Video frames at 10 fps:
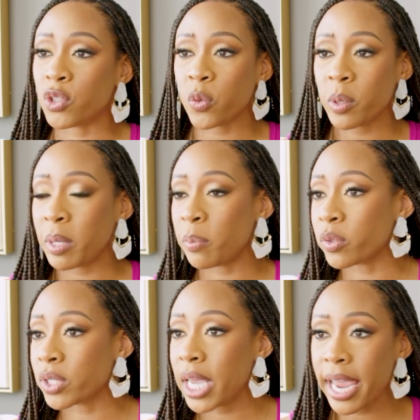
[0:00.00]
doing
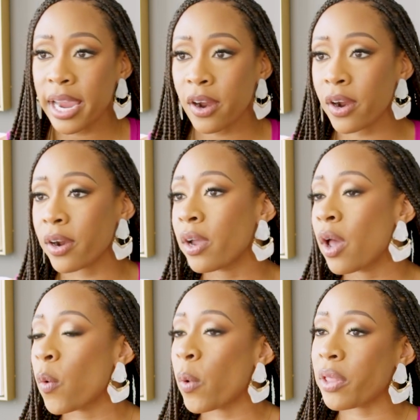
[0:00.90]
people's hair,
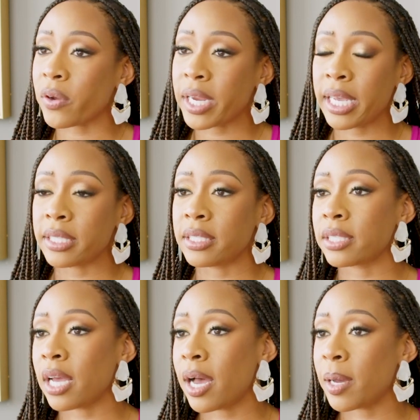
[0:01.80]
whether it's
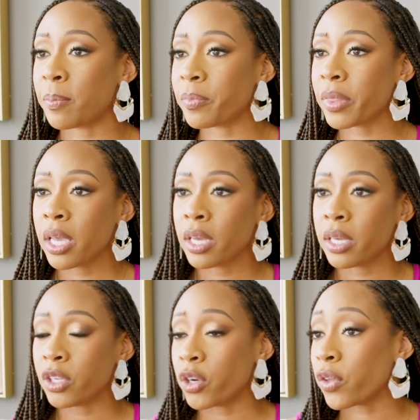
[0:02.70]
um,
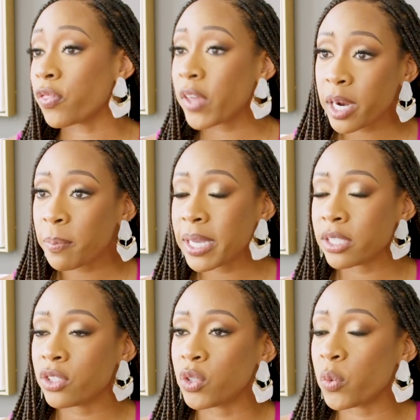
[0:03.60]
you're a
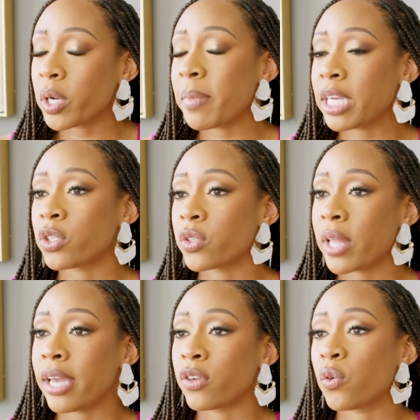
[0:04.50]
therapist, you want to make sure
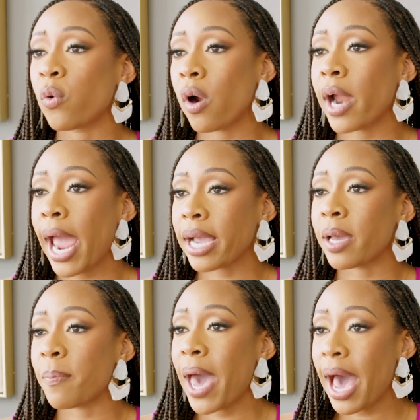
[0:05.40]
that you are at
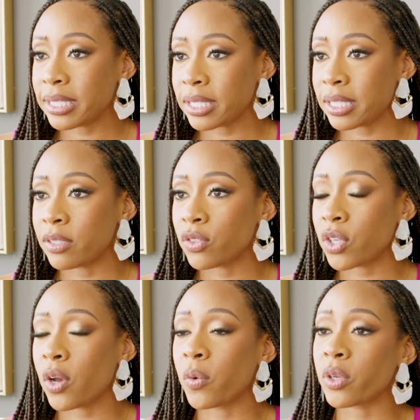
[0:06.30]
capacity.
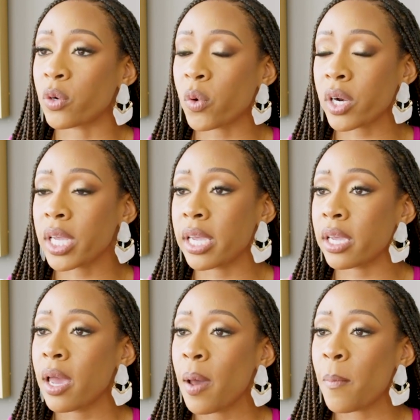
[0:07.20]
So you're
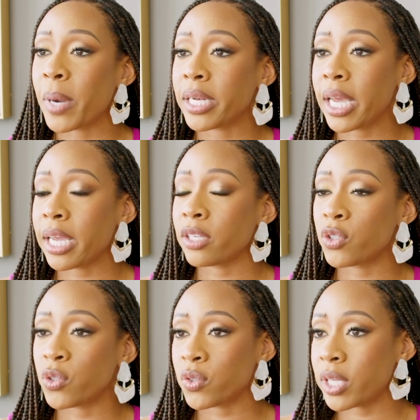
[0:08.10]
working Monday,
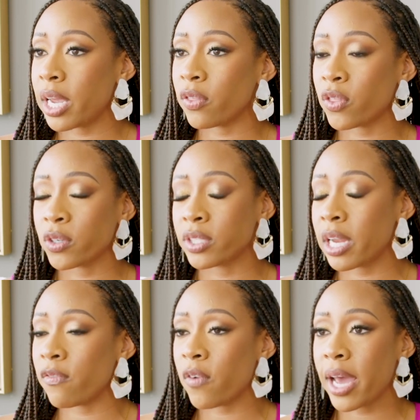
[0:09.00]
Tuesday,
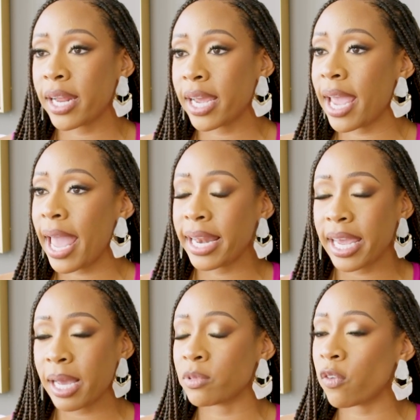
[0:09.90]
Thursday, Friday, 8
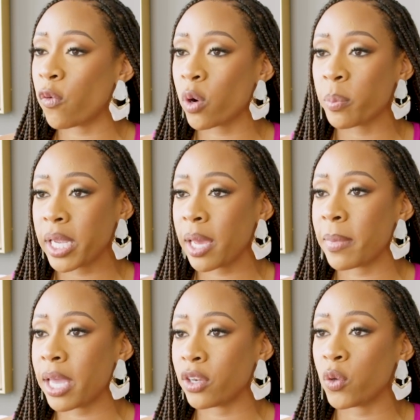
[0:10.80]
a.m. to 4
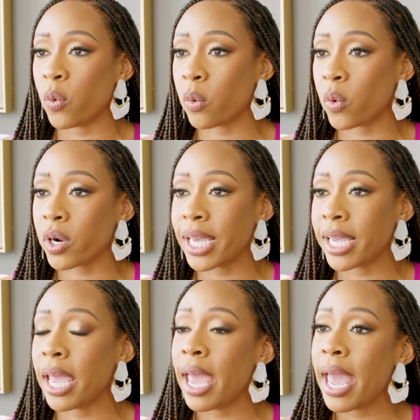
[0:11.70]
p.m., and you are
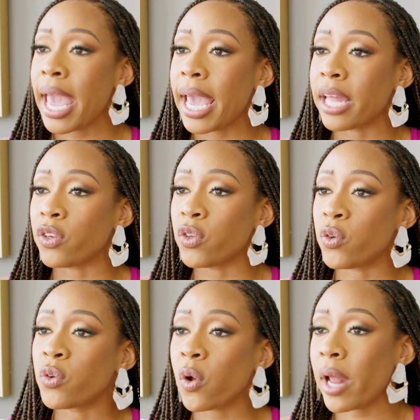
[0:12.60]
working, and
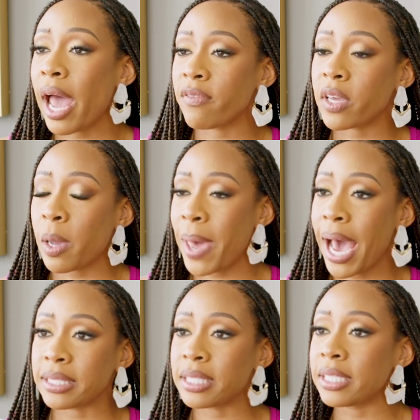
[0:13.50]
you don't have the
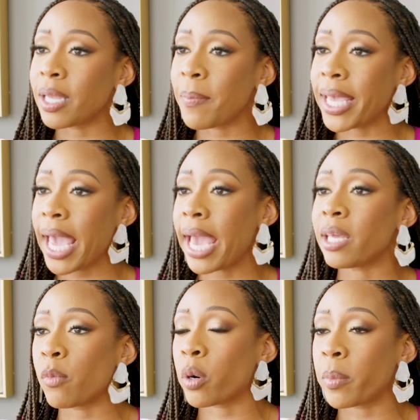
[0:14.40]
capacity to make
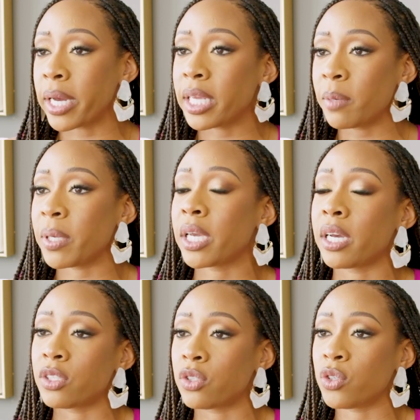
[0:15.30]
any more money
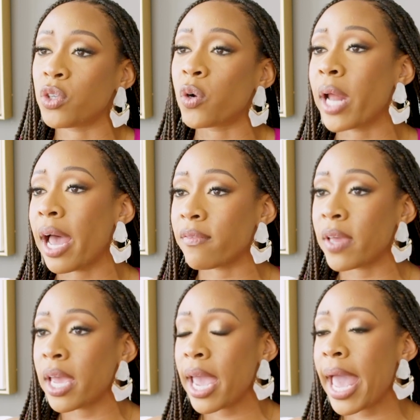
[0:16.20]
because you don't have
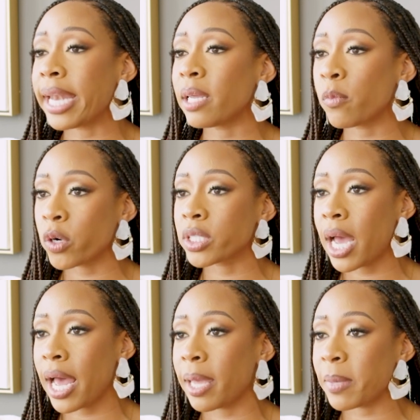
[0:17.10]
any more
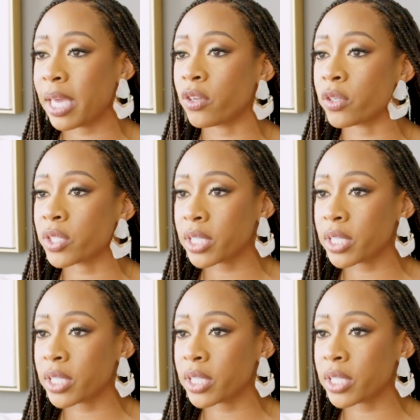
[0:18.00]
time in your